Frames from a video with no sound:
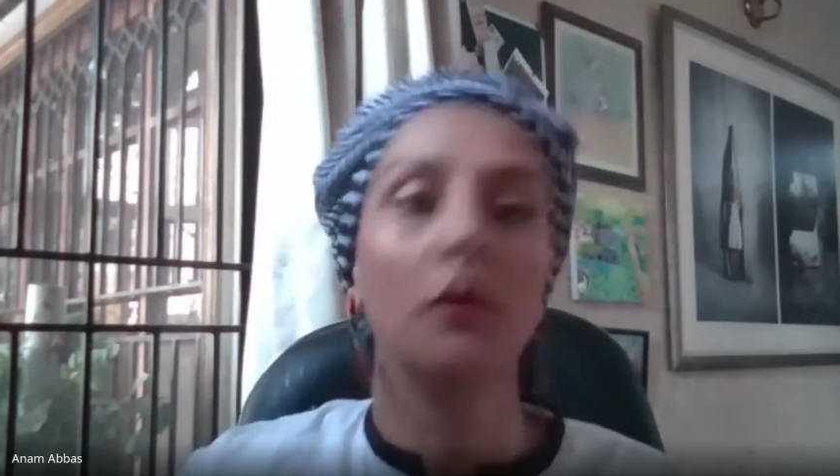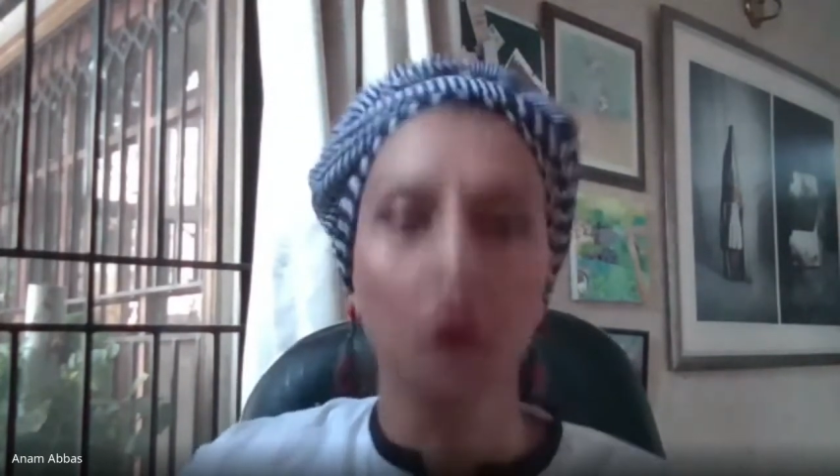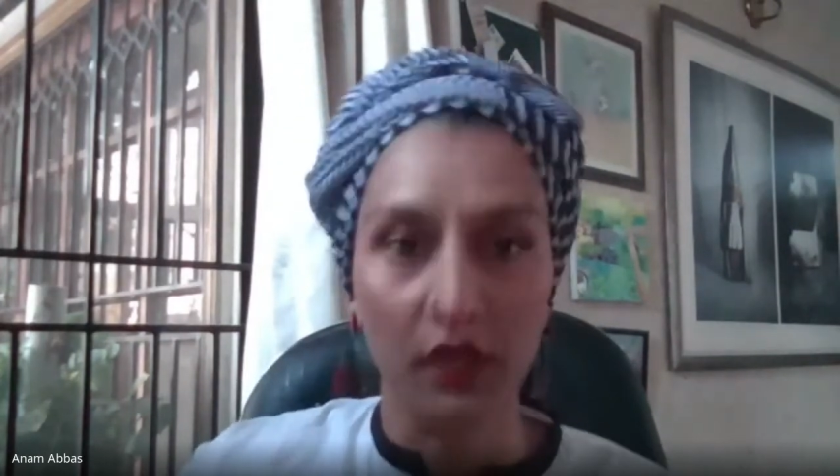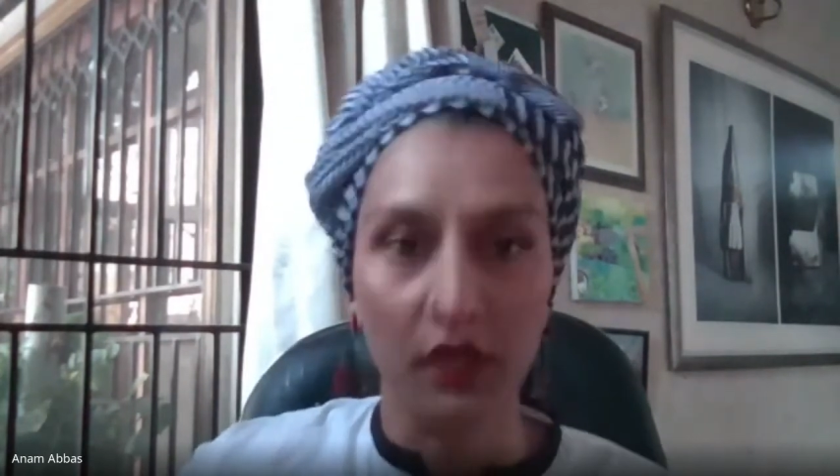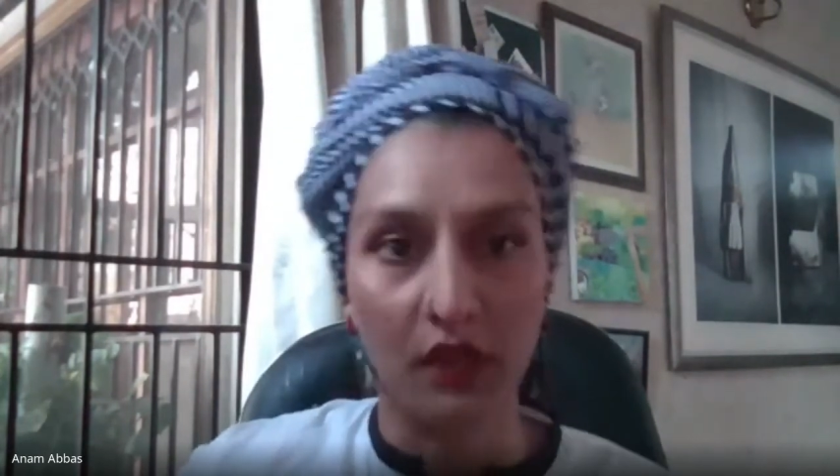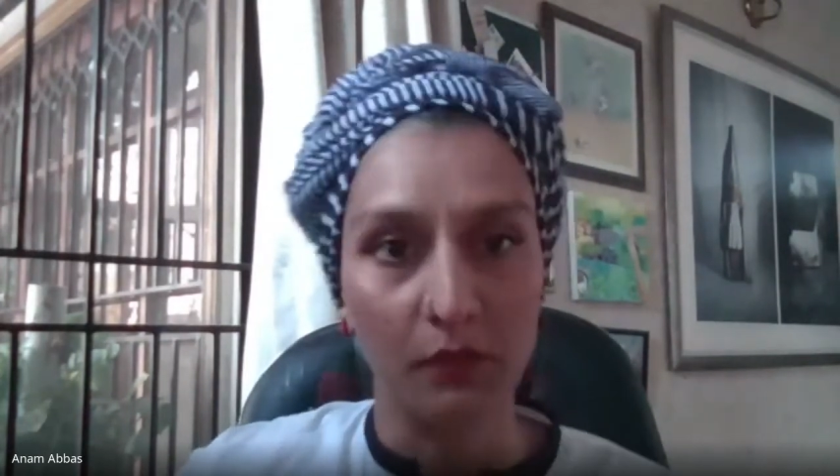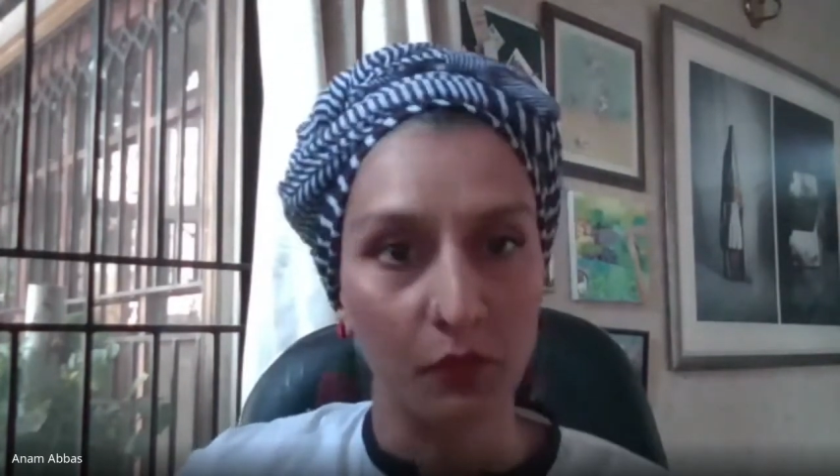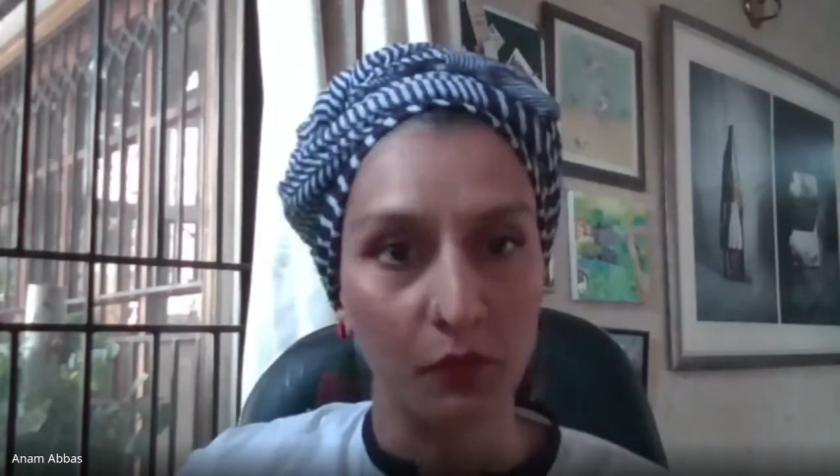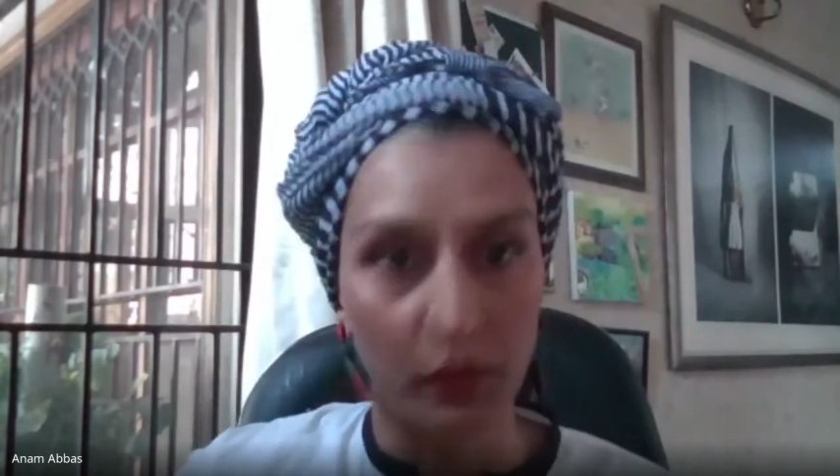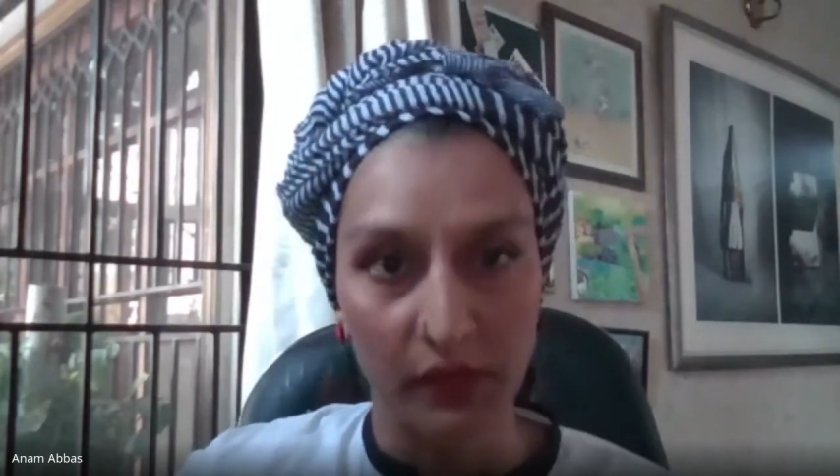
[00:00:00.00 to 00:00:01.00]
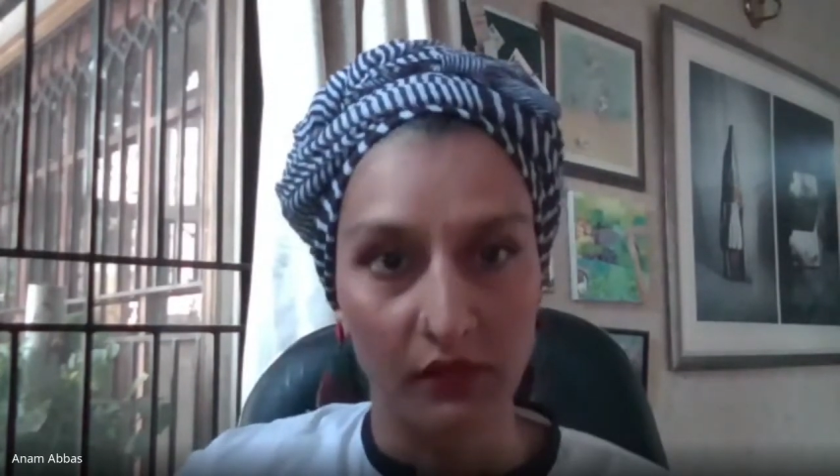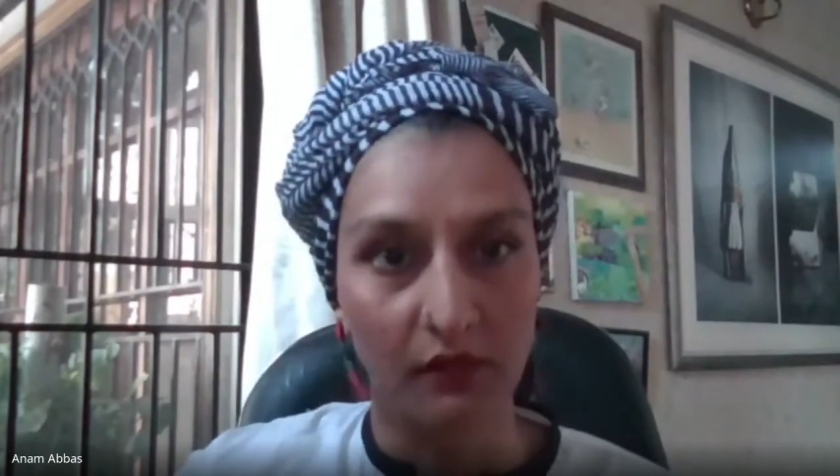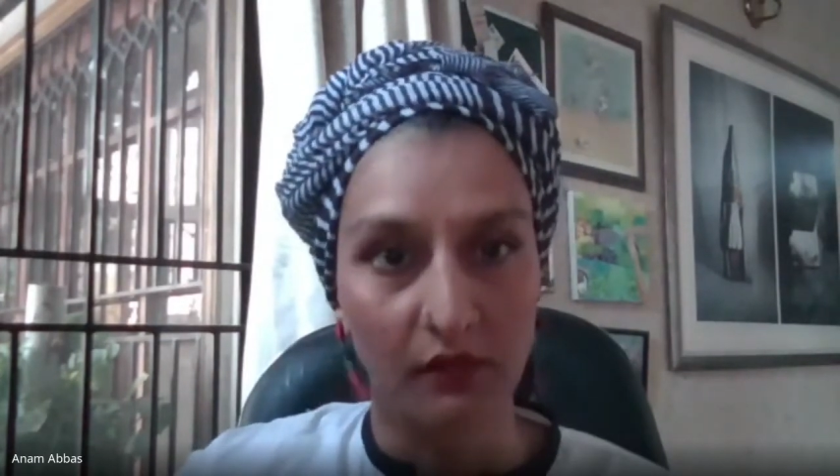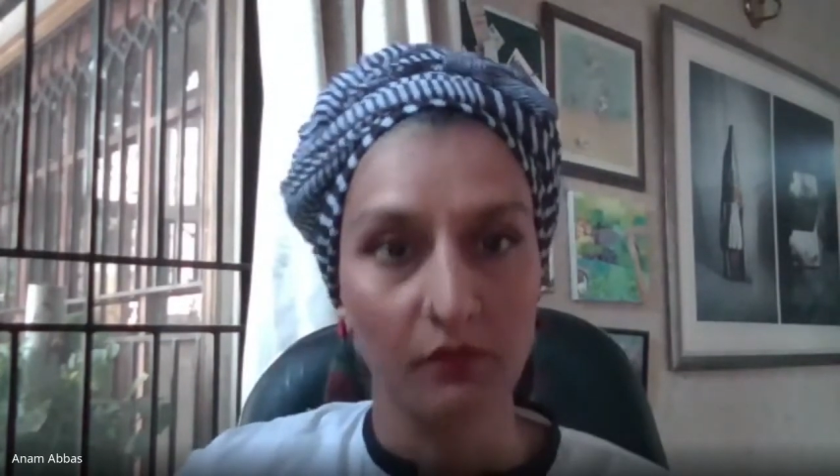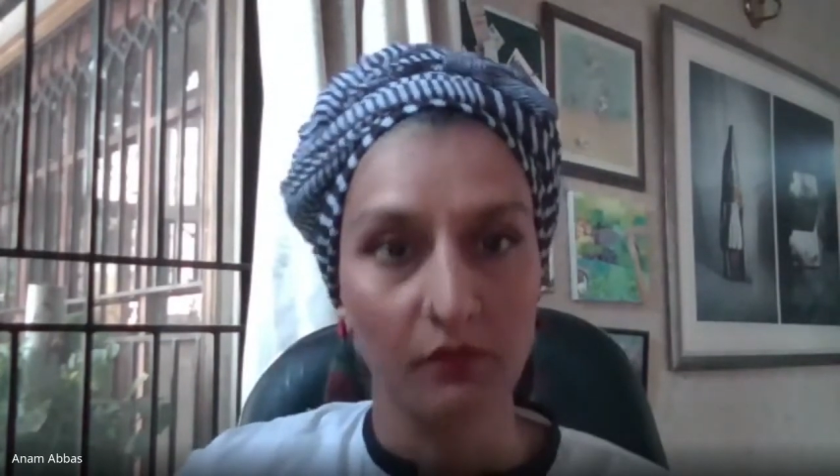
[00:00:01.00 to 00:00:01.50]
more young women